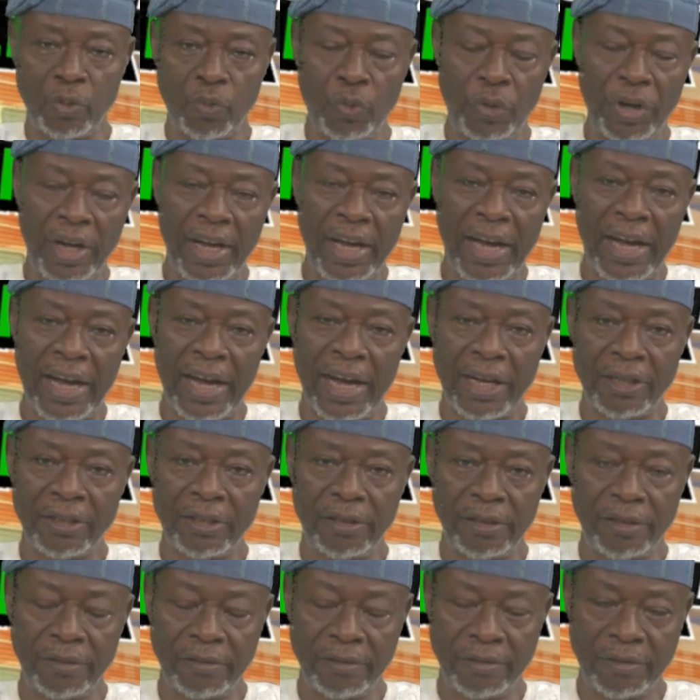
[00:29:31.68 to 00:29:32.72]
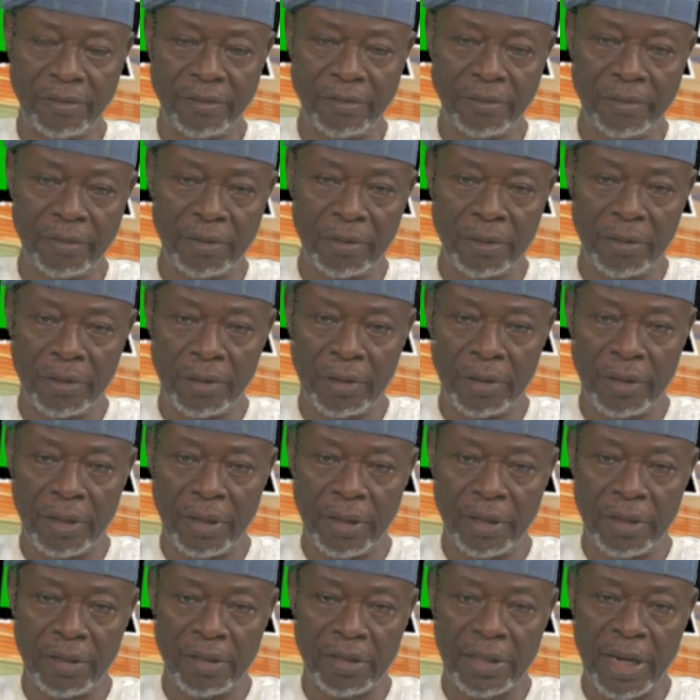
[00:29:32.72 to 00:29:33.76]
We had
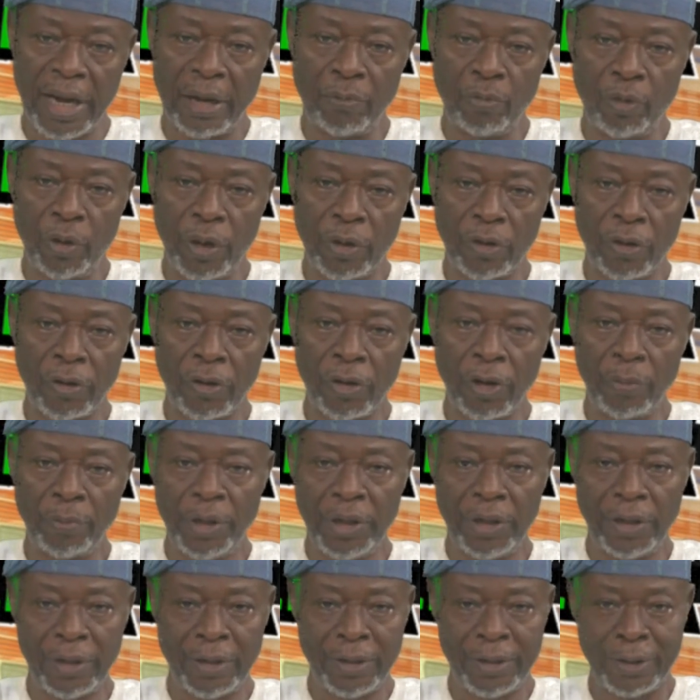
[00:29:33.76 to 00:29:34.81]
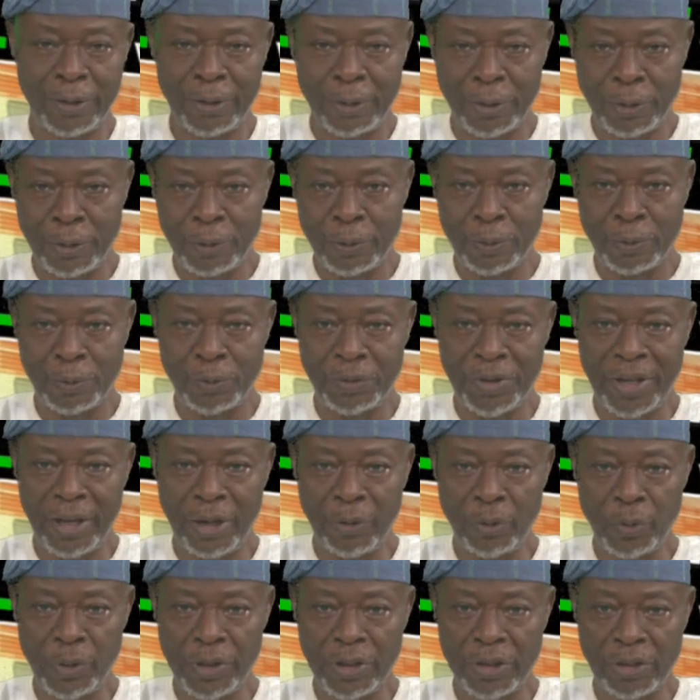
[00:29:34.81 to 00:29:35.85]
Sky Blue Economy. Today
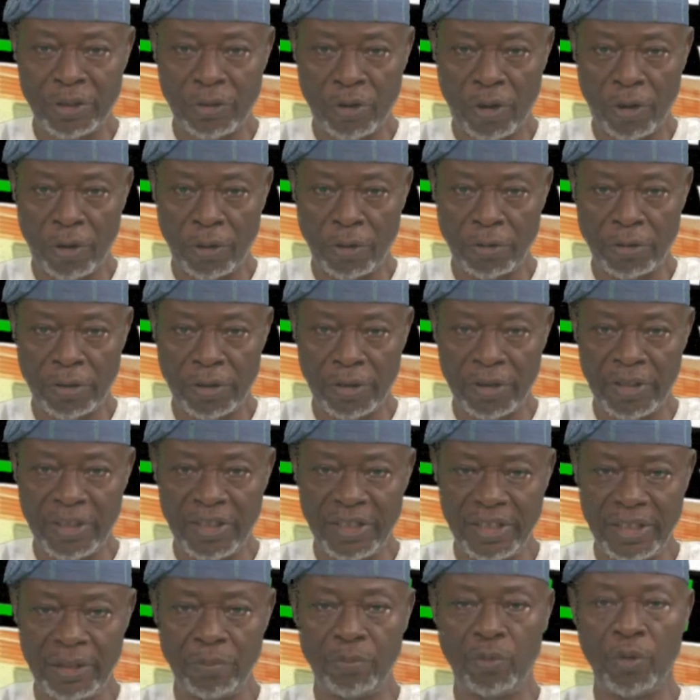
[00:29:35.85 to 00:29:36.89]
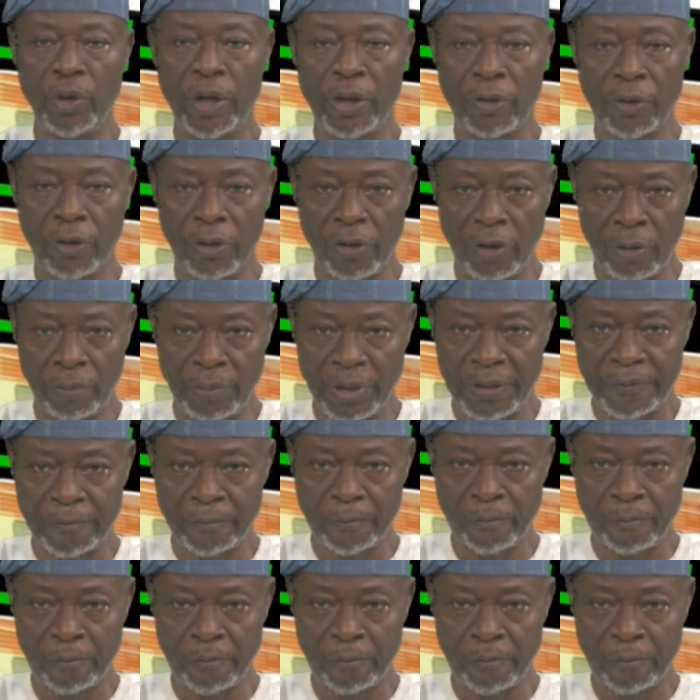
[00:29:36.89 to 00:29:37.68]
we discuss Deep Blue Economy.